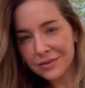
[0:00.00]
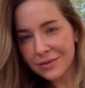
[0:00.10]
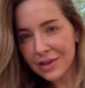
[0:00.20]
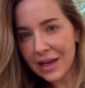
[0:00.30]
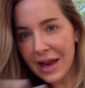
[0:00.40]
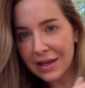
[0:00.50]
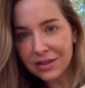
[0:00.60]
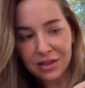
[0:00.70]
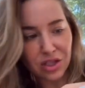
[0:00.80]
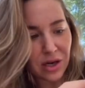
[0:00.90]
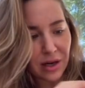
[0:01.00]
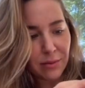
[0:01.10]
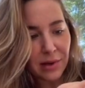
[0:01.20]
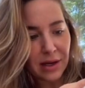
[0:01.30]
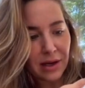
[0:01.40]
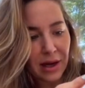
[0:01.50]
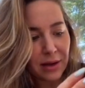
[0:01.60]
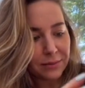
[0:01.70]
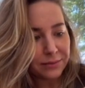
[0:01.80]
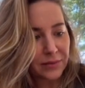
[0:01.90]
Kind of adds the charm, but I
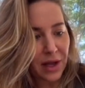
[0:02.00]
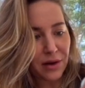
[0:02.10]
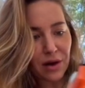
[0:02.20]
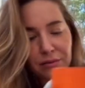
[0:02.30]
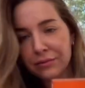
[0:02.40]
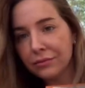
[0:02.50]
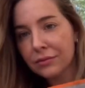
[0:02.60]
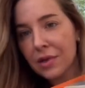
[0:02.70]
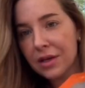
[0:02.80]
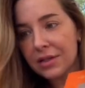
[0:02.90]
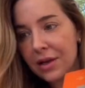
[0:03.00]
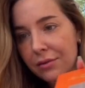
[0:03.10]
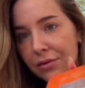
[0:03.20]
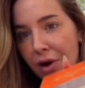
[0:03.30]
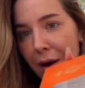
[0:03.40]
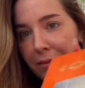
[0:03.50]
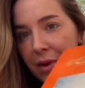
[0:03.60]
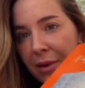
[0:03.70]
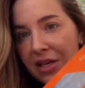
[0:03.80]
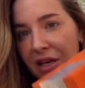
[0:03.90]
don't know. I'll see. Okay. I
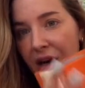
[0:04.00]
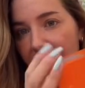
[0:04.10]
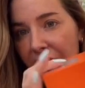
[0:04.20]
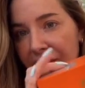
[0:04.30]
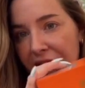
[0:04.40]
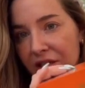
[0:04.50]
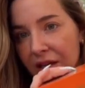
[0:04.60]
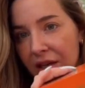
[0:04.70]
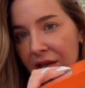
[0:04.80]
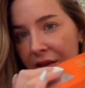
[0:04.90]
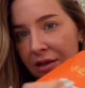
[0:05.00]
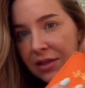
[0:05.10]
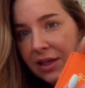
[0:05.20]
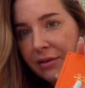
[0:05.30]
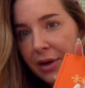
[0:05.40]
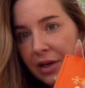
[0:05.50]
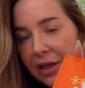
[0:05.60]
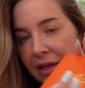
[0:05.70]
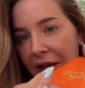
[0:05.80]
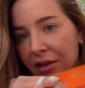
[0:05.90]
might take it all off, actually. It's kind of better like
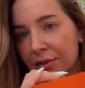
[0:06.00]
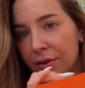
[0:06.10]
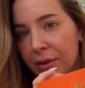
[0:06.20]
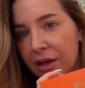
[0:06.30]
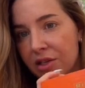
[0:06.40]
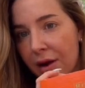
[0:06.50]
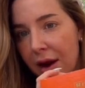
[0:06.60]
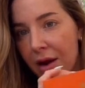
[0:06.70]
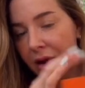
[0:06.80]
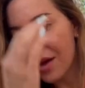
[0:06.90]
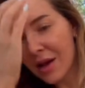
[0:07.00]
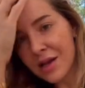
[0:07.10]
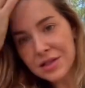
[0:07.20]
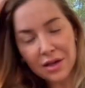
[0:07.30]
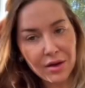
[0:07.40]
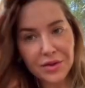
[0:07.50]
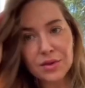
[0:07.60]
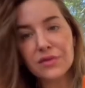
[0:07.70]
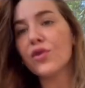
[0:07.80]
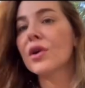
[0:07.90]
that. It looks more rich, right? So this was
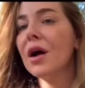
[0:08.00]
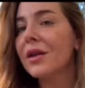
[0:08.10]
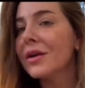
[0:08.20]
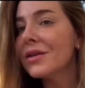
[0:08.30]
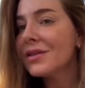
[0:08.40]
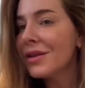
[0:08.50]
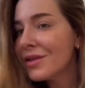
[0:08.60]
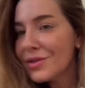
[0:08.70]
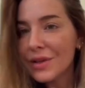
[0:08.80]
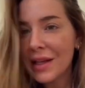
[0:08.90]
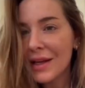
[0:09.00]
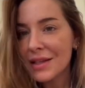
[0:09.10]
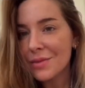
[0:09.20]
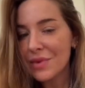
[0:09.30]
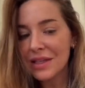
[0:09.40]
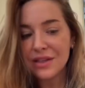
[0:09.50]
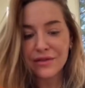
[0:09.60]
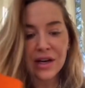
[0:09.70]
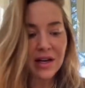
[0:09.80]
$4, and I just really like it. Something different.